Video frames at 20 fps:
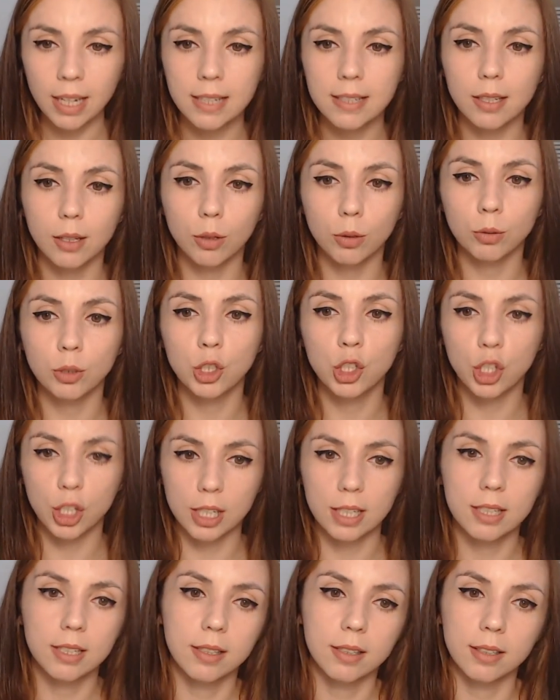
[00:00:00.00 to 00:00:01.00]
So
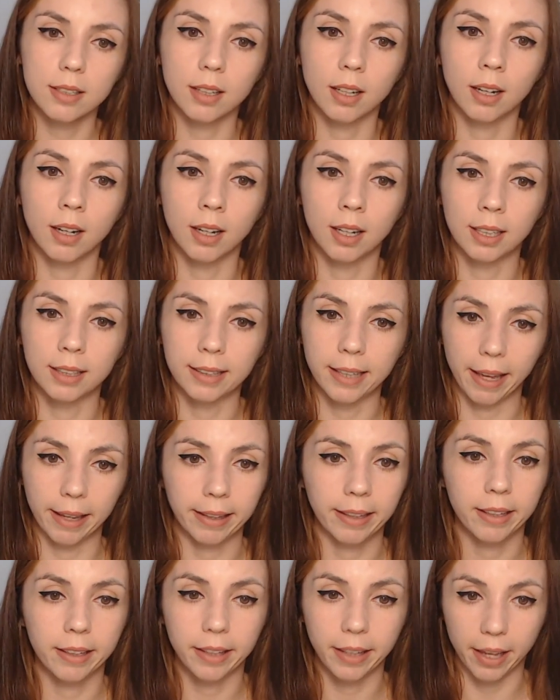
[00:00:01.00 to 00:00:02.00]
just uh,
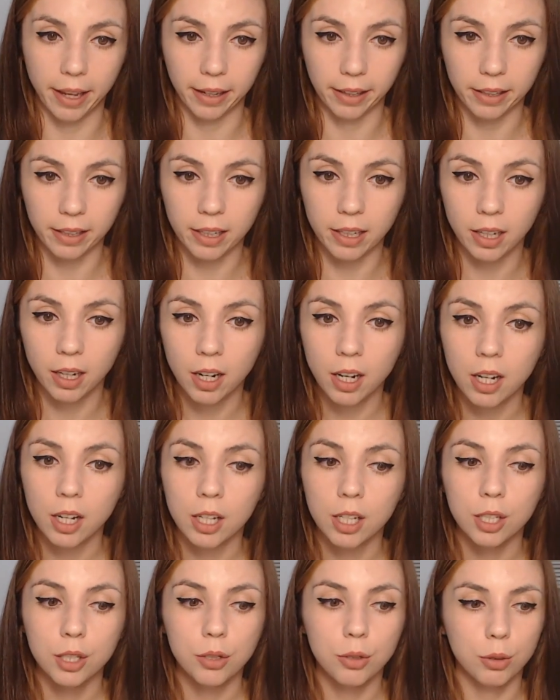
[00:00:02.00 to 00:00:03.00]
take care
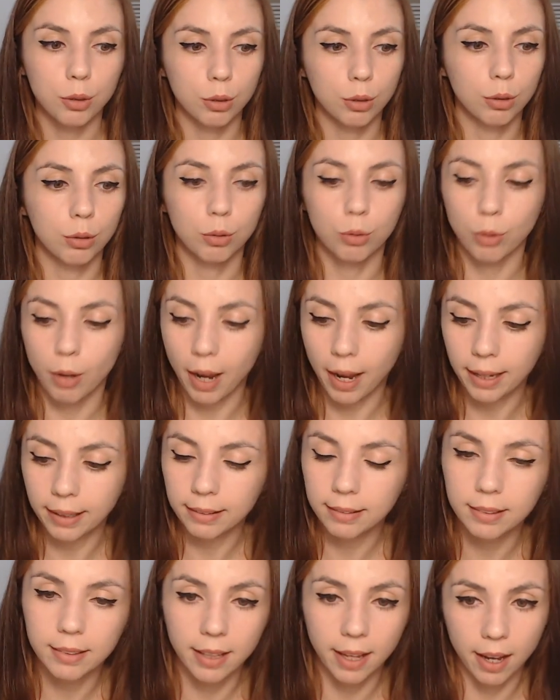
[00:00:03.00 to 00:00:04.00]
to
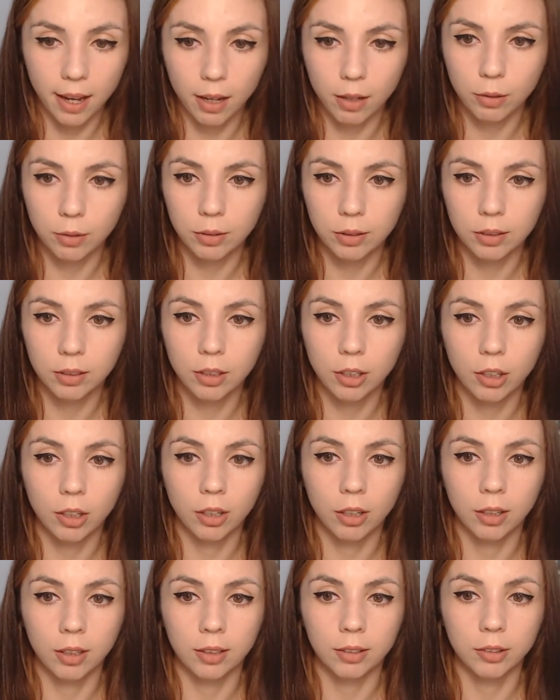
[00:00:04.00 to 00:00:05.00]
write down
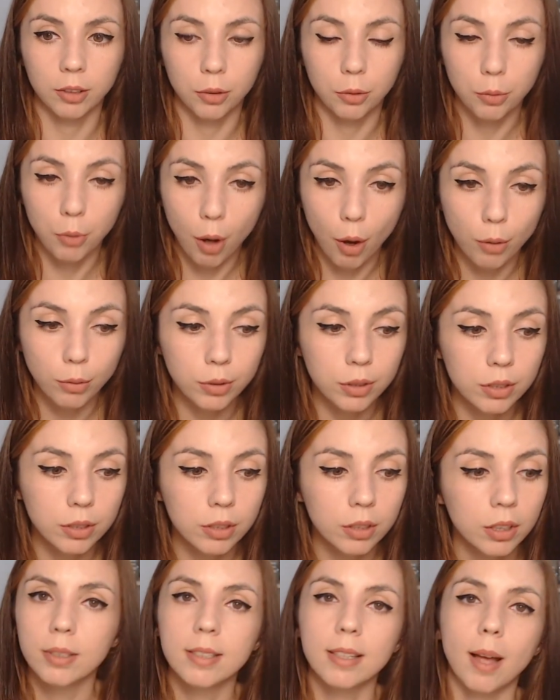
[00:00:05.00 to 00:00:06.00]
uh, the code
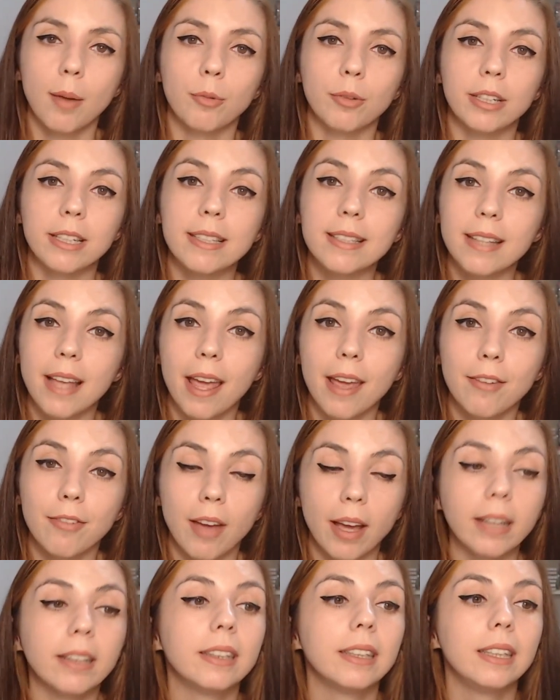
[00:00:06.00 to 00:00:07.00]
somewhere safe
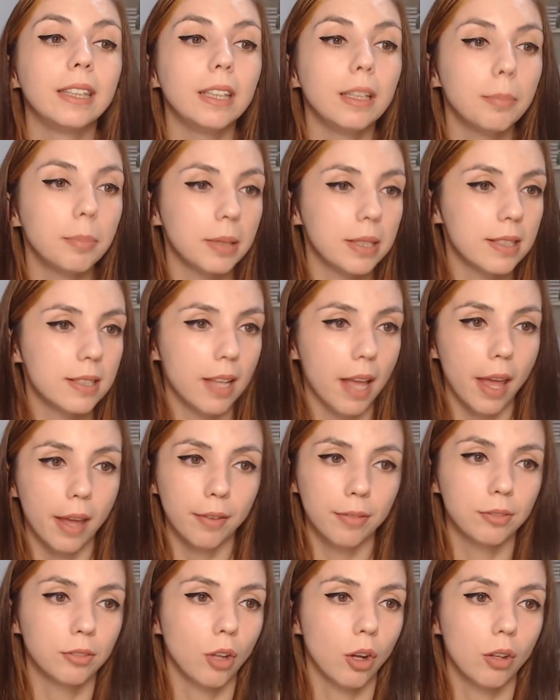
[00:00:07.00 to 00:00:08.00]
and keep it
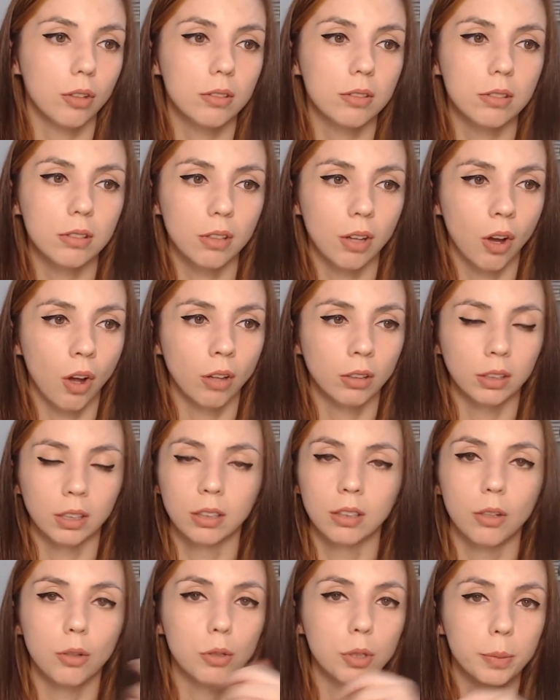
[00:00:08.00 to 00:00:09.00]
safe, not on a
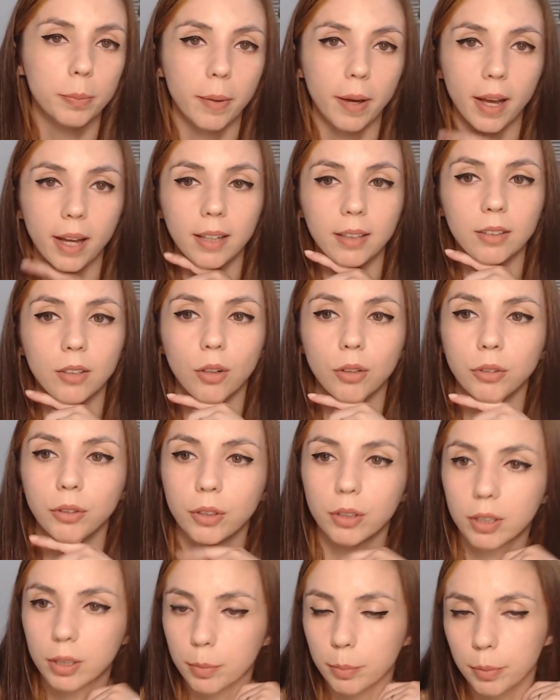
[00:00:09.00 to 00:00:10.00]
notepad on
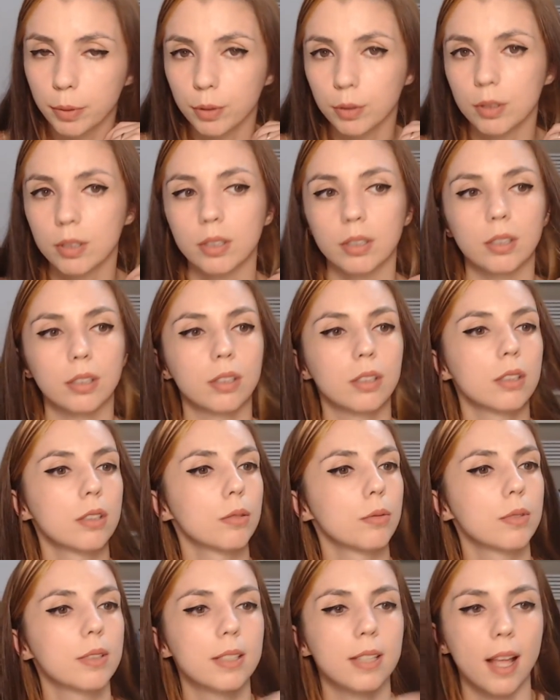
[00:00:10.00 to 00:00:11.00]
your computer.
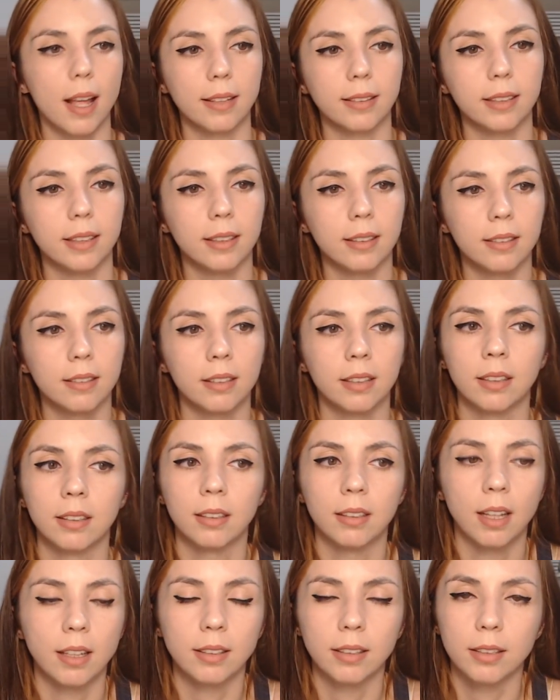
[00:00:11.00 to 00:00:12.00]
Don't send it
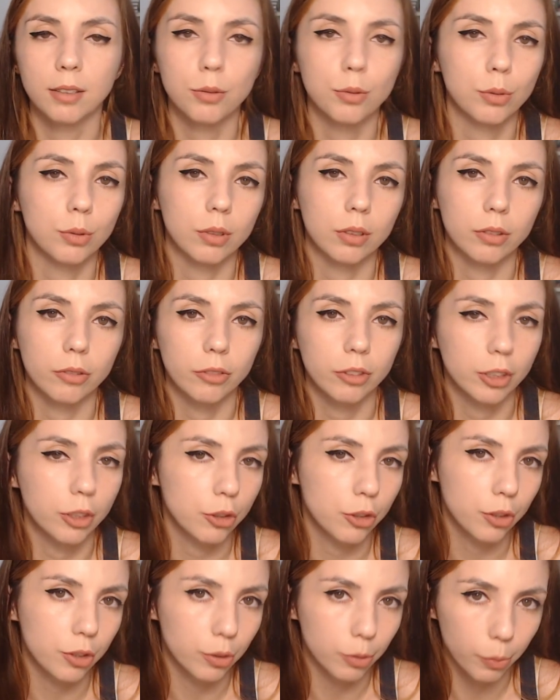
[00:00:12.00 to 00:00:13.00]
in any sort of
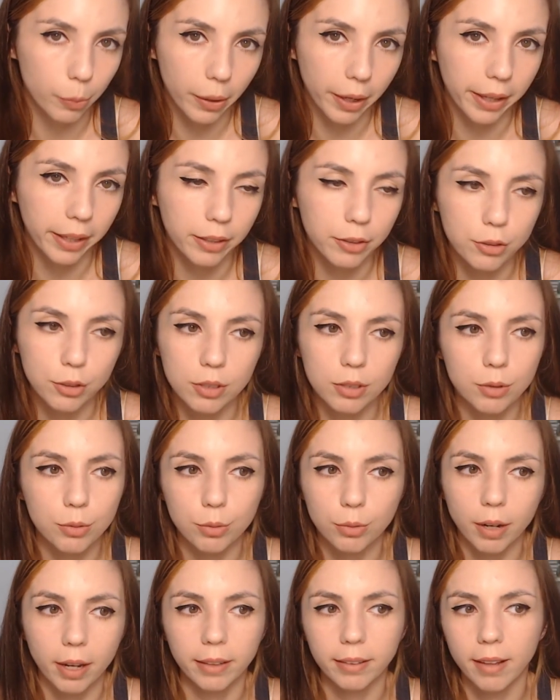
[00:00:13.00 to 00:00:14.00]
digital way,
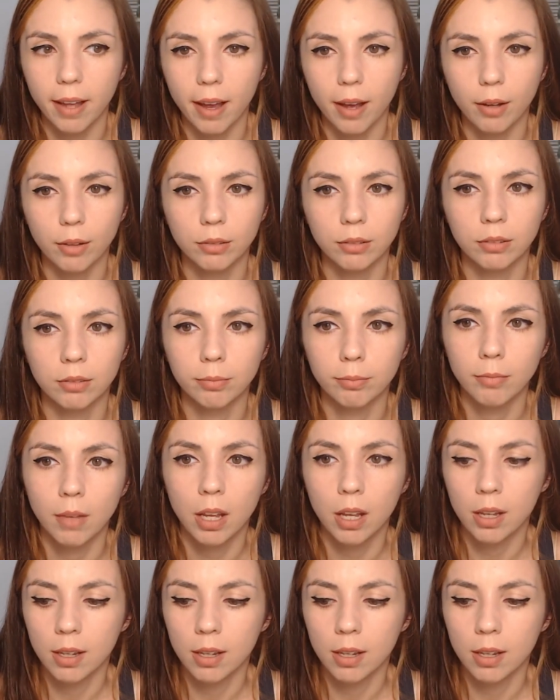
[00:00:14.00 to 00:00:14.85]
just write down